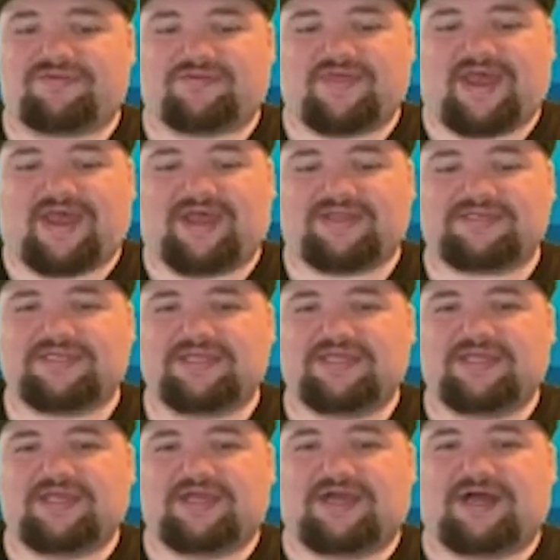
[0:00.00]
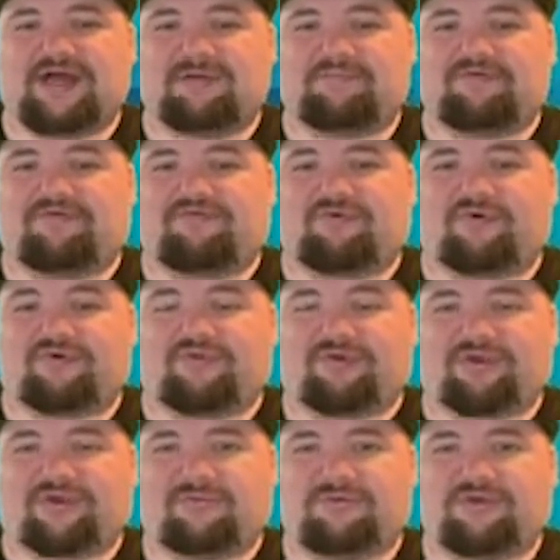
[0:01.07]
that for their
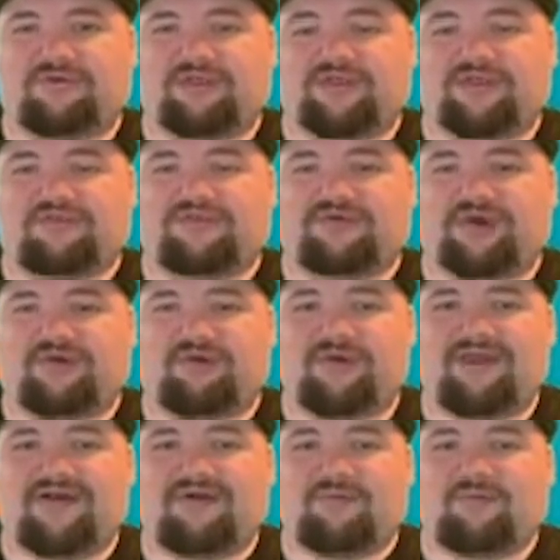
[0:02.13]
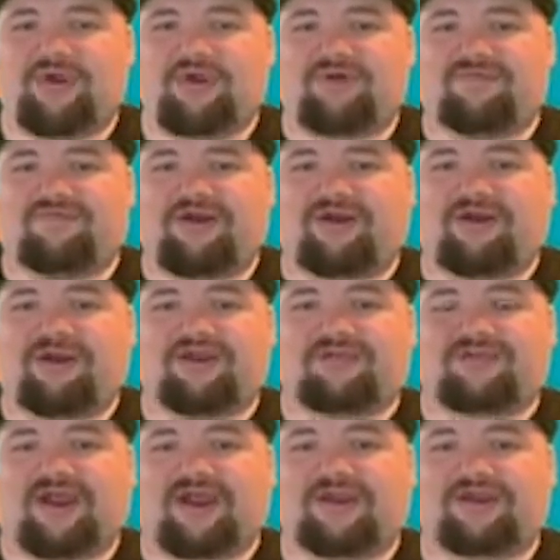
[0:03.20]
communities. So we are very
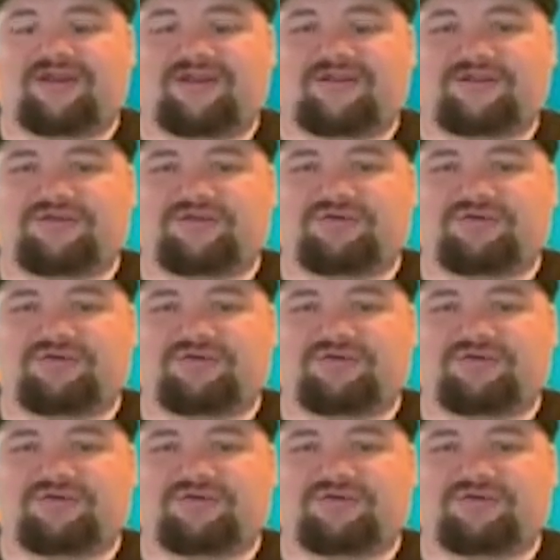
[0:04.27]
excited to